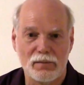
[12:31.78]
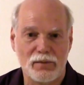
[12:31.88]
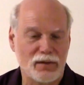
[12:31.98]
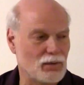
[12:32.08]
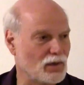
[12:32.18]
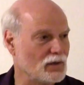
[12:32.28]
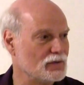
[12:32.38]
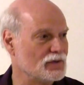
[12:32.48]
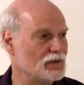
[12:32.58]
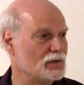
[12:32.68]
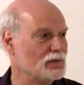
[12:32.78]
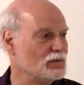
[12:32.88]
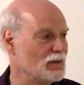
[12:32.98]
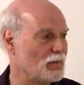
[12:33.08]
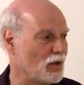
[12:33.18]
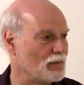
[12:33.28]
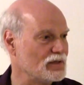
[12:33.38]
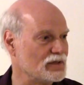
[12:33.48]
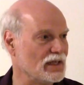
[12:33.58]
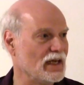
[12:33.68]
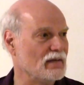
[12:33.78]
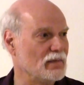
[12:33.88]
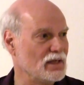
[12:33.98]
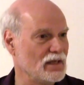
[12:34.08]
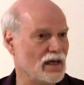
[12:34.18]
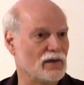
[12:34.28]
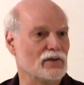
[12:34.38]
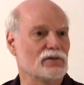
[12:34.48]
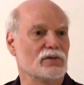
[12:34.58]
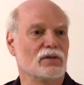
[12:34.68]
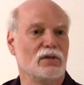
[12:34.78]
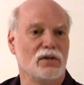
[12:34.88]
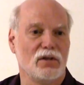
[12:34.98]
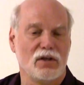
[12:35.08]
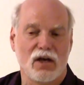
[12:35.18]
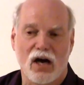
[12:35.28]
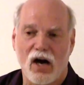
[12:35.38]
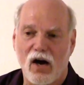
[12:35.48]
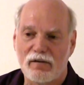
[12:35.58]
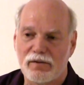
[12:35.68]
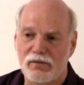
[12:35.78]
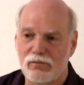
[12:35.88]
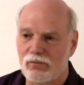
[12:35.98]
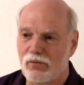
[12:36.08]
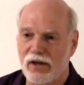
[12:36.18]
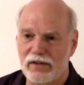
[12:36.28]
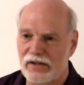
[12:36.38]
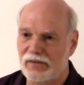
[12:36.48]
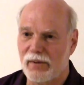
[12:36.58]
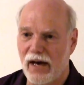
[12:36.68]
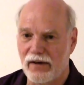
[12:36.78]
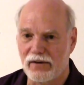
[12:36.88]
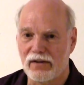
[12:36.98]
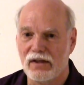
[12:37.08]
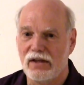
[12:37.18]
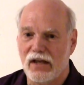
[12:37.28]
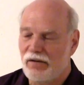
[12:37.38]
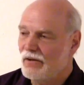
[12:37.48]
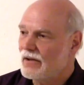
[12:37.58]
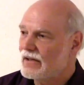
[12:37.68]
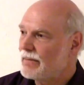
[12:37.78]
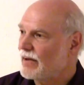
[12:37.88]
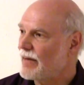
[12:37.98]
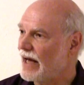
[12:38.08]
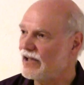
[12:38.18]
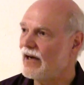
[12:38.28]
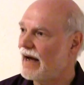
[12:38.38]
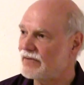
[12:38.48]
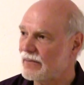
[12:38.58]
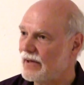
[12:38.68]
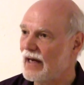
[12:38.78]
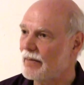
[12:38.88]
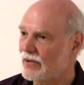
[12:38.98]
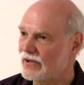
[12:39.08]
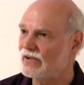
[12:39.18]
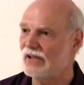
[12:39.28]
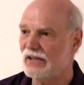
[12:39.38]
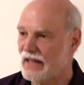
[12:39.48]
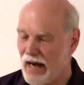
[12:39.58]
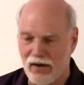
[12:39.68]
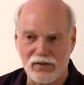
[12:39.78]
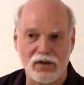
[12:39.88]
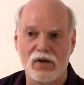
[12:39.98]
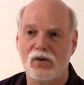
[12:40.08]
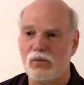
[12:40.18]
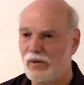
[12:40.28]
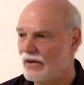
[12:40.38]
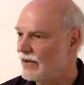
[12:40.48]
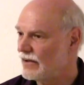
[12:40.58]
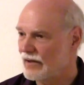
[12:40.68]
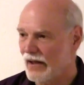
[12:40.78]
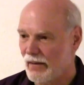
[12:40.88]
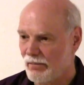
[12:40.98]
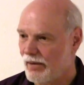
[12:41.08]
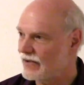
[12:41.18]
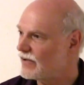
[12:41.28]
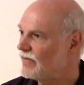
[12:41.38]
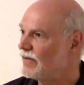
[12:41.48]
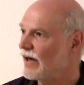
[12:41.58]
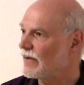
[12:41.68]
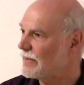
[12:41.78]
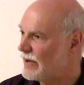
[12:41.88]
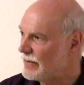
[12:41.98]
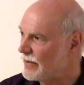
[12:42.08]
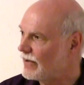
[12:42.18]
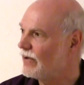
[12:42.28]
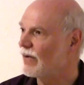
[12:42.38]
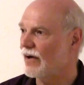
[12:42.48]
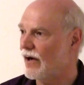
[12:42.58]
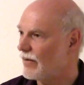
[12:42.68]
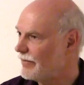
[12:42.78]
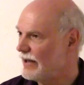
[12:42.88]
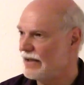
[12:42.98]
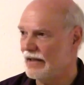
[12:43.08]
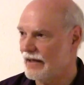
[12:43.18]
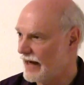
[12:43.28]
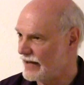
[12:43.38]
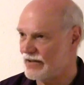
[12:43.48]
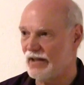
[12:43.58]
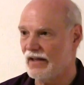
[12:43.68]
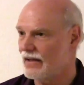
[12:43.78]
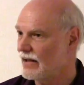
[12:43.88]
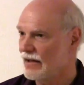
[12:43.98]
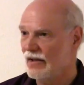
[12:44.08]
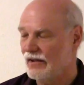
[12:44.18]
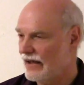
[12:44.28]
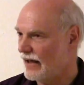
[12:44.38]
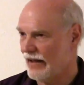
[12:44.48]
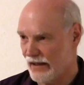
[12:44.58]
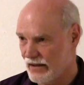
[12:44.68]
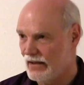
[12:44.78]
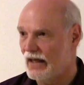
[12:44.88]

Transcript: People who do diplomacy and mediators often run this pattern. If you're a diplomat, you have to be able to sit down with a bunch of other people who are all mean and nasty and yelling